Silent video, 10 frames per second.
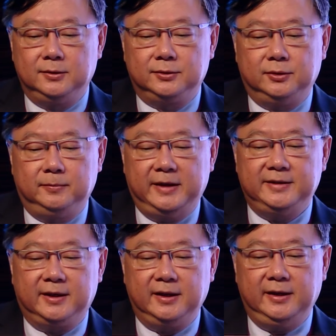So
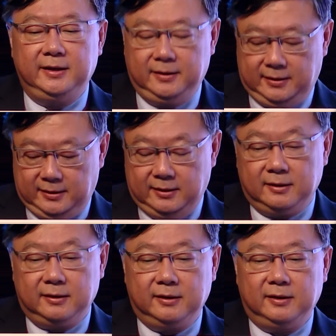basically,
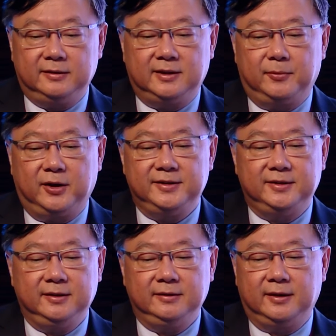summarize
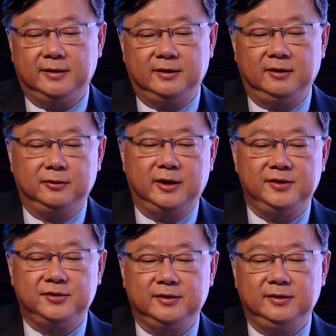here, right? The
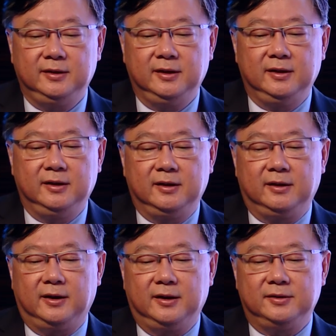location,
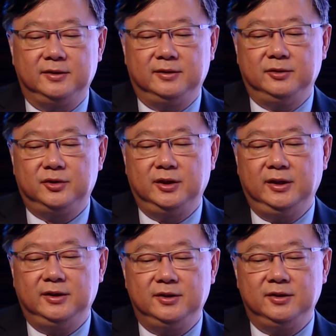right?
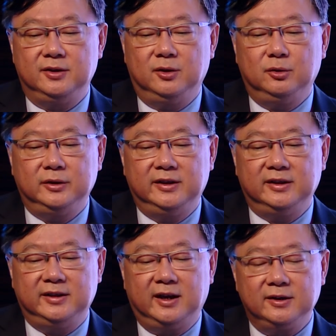Usually in
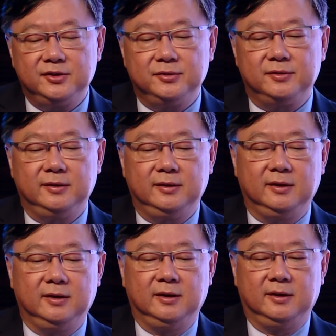the younger children,
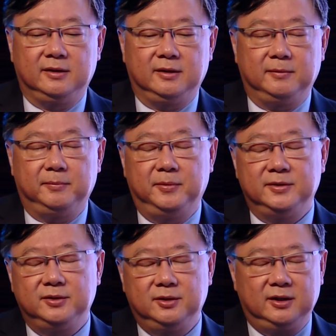
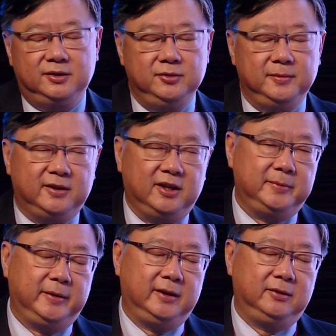the tumor tends
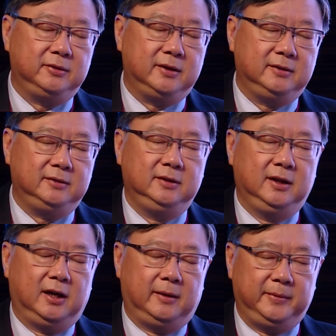to be
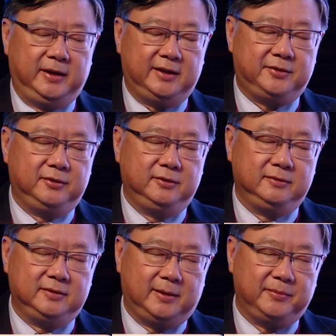
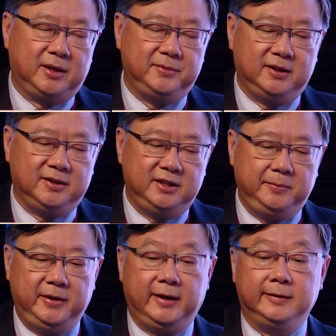lateral, sometimes in a
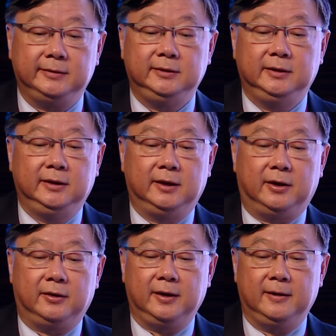CP angle,
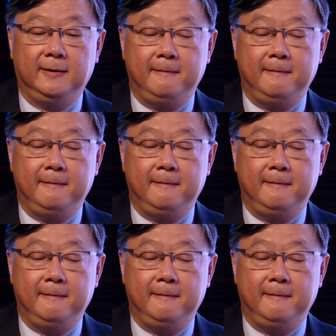all right?